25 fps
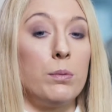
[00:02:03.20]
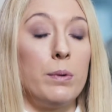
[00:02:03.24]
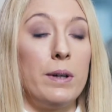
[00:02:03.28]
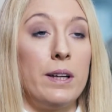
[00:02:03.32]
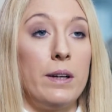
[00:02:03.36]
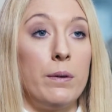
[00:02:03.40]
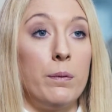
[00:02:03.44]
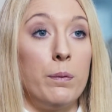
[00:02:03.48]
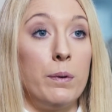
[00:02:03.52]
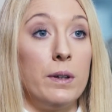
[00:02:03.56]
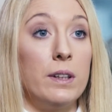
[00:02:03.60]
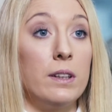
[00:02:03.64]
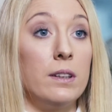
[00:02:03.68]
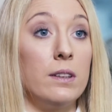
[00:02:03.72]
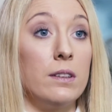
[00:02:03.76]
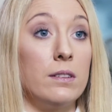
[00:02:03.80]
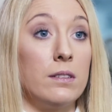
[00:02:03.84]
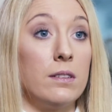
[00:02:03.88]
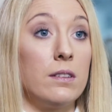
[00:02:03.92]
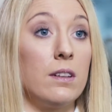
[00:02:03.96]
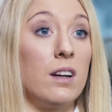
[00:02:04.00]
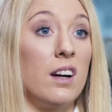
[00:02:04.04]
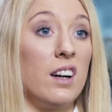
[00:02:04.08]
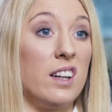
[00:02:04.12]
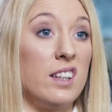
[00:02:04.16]
we will
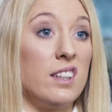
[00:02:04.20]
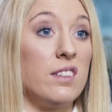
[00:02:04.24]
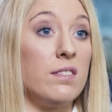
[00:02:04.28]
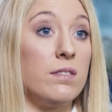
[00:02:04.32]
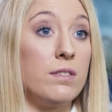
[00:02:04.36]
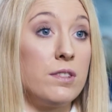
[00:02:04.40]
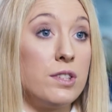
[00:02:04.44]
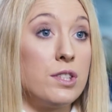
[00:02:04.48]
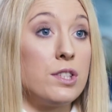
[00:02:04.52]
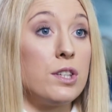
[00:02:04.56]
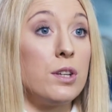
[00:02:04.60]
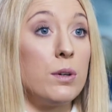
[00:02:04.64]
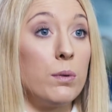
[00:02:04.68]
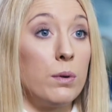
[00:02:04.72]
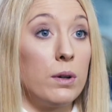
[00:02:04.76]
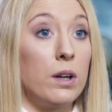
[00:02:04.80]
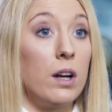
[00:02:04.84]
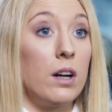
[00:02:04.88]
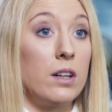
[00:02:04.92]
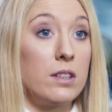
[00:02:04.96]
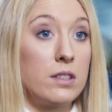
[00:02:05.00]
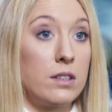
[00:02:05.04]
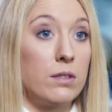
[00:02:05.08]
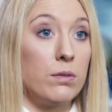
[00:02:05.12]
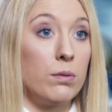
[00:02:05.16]
kind of do a
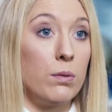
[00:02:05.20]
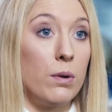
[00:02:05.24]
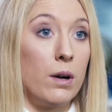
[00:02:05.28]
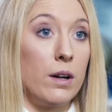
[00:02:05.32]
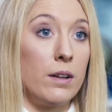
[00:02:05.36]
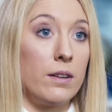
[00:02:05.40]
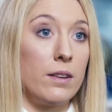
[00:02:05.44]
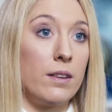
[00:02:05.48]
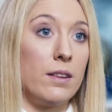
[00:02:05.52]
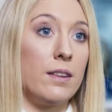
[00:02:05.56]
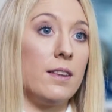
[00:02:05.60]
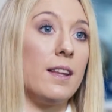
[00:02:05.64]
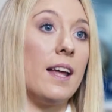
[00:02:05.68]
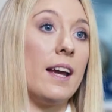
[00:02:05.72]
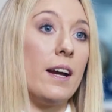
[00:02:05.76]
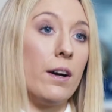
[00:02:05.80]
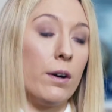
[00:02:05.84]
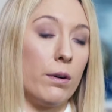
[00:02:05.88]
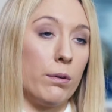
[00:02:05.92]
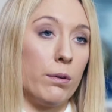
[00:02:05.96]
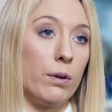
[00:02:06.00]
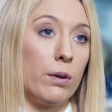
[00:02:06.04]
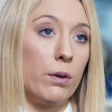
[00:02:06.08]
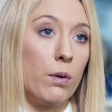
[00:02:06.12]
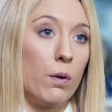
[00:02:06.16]
lot of what they
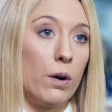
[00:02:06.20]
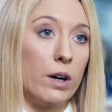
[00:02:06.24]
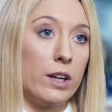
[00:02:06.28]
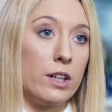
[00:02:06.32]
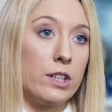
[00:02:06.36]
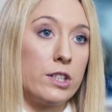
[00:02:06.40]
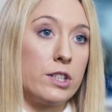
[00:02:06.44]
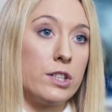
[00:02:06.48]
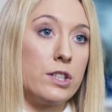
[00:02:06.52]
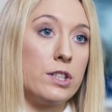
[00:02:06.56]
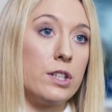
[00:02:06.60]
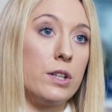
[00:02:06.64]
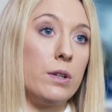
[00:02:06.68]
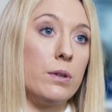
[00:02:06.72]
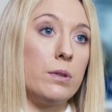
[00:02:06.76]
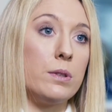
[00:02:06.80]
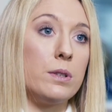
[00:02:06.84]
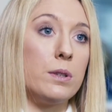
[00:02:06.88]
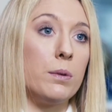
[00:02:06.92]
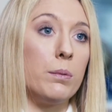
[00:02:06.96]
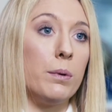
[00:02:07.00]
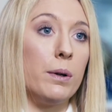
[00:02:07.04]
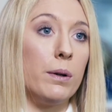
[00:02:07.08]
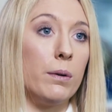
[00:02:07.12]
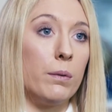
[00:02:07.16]
are required to do.
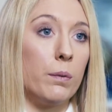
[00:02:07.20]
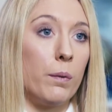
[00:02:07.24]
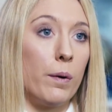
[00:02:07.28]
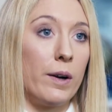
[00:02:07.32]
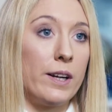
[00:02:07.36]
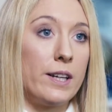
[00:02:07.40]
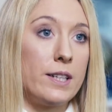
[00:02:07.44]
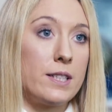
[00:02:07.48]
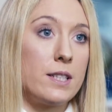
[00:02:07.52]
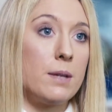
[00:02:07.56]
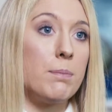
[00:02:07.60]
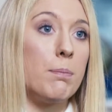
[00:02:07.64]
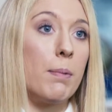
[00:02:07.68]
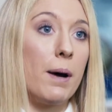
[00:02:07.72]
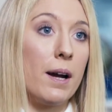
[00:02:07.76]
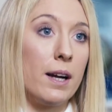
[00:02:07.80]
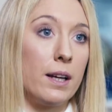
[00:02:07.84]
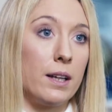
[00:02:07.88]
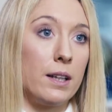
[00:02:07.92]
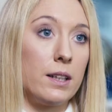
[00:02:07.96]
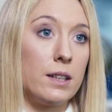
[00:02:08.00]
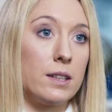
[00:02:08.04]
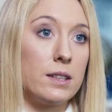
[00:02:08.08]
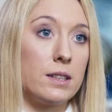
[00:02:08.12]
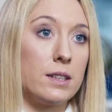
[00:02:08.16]
So we'll write to
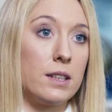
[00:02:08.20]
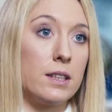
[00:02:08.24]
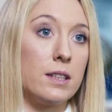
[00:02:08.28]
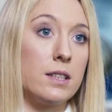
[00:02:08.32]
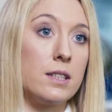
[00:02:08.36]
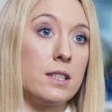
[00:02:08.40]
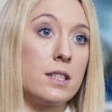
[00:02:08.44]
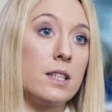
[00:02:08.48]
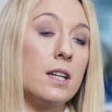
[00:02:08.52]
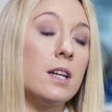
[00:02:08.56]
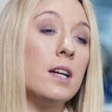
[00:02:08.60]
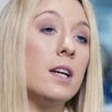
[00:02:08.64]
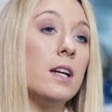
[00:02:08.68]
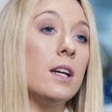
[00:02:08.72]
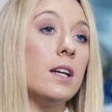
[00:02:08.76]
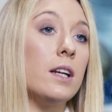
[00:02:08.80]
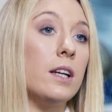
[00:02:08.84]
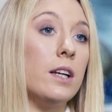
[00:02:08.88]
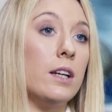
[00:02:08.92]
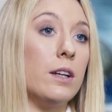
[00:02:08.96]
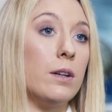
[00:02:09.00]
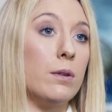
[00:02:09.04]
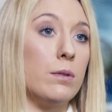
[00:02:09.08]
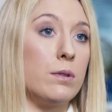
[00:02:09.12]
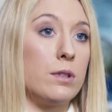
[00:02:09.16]
banks and,
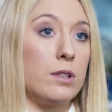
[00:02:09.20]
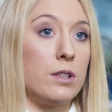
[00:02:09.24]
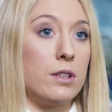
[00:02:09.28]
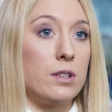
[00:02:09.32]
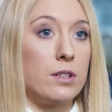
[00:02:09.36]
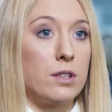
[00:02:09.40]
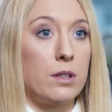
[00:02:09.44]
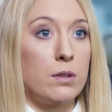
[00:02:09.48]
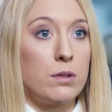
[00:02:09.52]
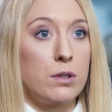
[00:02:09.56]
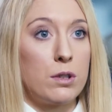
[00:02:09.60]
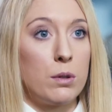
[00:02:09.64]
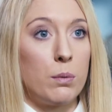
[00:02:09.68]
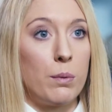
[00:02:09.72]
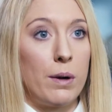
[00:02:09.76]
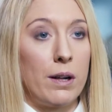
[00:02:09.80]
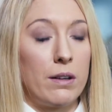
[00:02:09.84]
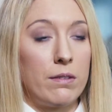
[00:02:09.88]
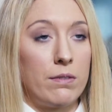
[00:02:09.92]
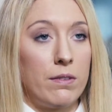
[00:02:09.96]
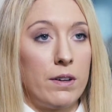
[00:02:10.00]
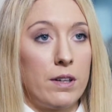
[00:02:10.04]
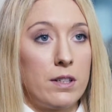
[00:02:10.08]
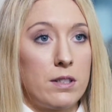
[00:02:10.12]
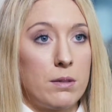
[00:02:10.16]
to the social
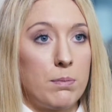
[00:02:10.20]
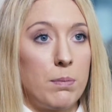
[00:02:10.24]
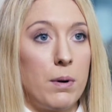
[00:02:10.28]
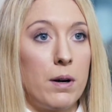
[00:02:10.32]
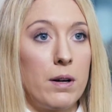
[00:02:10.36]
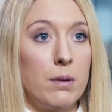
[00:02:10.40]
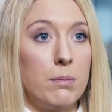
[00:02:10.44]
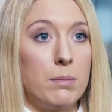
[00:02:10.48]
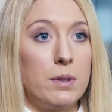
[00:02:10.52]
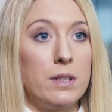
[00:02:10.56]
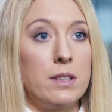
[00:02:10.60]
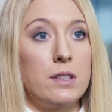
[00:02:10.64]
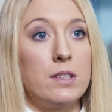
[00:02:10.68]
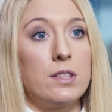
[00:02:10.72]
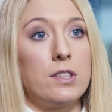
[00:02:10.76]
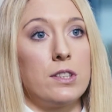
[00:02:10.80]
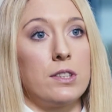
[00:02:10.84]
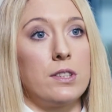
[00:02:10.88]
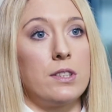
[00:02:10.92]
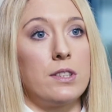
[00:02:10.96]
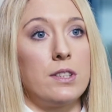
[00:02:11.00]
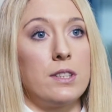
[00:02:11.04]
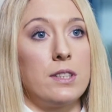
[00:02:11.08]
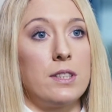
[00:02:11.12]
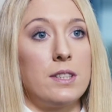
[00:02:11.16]
welfare departments
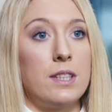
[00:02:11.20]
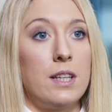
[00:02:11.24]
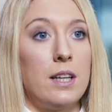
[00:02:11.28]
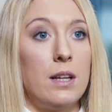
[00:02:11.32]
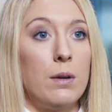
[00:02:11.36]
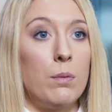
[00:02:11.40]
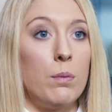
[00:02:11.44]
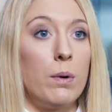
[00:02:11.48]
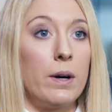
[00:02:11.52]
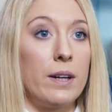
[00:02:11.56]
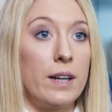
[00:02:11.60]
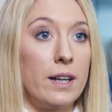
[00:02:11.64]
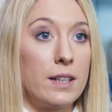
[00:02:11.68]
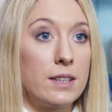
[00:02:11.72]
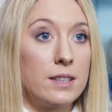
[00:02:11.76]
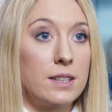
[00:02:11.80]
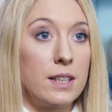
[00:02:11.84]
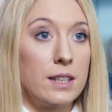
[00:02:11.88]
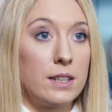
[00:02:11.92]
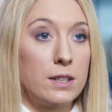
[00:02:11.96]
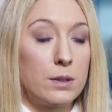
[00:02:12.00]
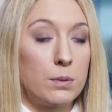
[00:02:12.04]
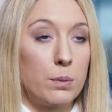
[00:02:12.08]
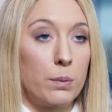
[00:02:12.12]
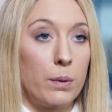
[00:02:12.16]
just to see what
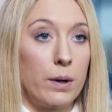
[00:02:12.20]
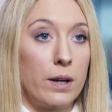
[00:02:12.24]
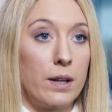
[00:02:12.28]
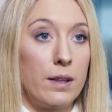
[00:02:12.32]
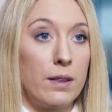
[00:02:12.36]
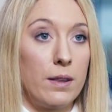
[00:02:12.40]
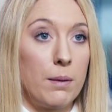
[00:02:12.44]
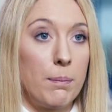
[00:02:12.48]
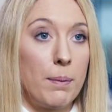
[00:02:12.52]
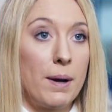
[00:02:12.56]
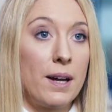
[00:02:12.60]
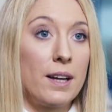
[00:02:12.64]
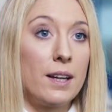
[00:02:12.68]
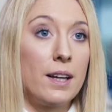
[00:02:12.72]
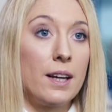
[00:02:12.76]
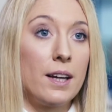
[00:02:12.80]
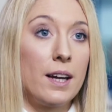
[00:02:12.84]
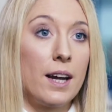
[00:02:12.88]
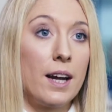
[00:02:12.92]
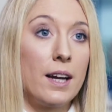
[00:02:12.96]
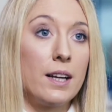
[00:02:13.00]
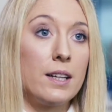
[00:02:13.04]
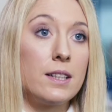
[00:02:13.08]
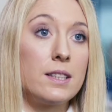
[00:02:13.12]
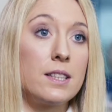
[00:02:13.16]
assets were in the bank
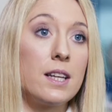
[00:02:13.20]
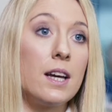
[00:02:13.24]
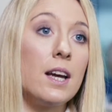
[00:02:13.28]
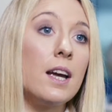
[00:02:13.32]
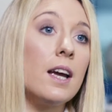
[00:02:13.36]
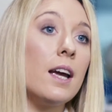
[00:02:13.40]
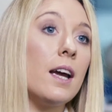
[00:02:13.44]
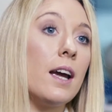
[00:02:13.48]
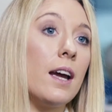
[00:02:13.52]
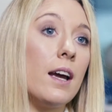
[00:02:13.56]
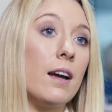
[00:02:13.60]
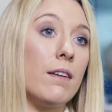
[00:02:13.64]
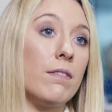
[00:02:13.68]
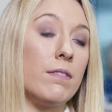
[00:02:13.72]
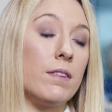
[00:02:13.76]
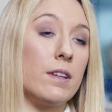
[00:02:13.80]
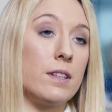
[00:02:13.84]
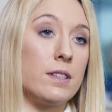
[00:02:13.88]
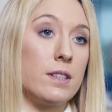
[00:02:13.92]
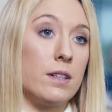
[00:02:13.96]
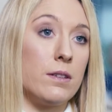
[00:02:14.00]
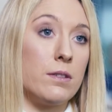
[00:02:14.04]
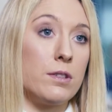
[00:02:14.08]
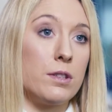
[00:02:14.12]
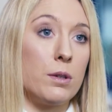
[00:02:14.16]
accounts. If the
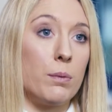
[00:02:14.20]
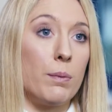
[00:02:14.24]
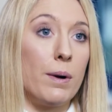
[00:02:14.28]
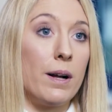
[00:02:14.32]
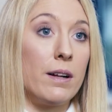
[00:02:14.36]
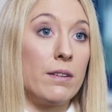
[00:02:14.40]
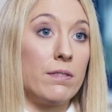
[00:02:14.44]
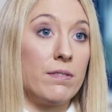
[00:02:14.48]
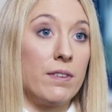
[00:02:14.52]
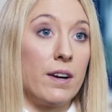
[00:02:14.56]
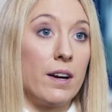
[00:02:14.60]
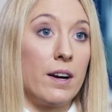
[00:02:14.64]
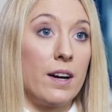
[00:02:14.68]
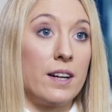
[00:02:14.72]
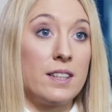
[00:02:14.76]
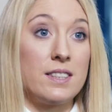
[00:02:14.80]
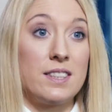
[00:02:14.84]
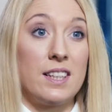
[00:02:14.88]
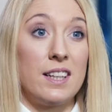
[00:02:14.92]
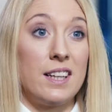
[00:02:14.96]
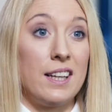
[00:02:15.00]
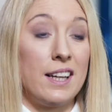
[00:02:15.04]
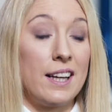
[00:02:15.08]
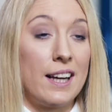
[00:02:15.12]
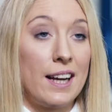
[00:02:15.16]
social welfare has
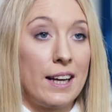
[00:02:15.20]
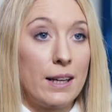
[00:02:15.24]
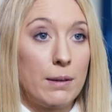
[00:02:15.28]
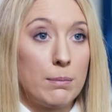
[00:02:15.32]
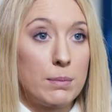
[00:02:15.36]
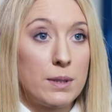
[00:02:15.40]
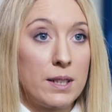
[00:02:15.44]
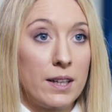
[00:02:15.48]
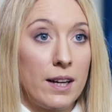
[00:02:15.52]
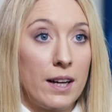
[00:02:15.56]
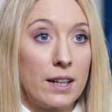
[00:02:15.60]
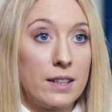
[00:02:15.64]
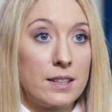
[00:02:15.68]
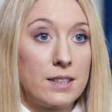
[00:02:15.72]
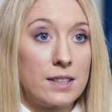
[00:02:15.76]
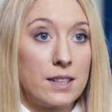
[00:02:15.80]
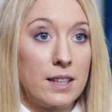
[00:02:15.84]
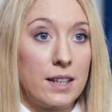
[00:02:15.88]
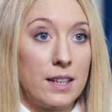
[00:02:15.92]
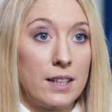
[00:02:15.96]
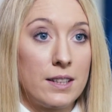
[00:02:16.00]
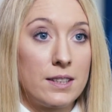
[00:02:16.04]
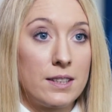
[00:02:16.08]
any claims against the